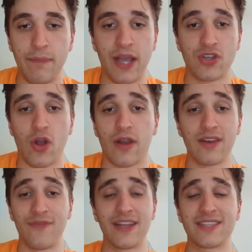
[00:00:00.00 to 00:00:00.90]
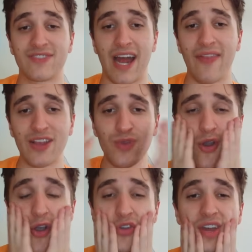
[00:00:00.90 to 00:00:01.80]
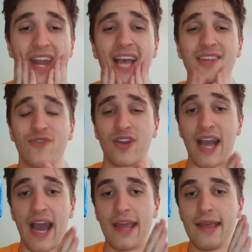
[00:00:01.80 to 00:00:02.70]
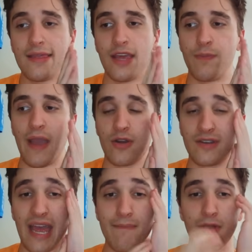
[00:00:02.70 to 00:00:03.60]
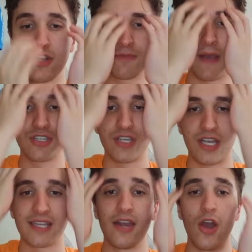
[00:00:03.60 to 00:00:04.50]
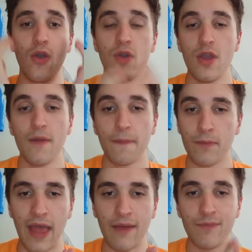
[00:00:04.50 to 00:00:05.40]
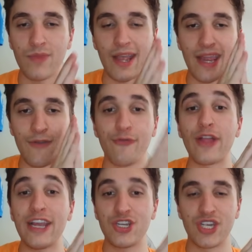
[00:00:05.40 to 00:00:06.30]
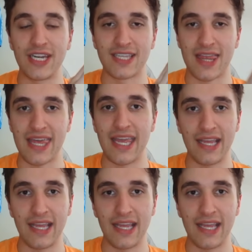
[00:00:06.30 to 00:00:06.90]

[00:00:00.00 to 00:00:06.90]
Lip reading: plays hard on the defensive side. And that's really all you can ask for a guy that you pay under $10 million, especially because I know inflation is a thing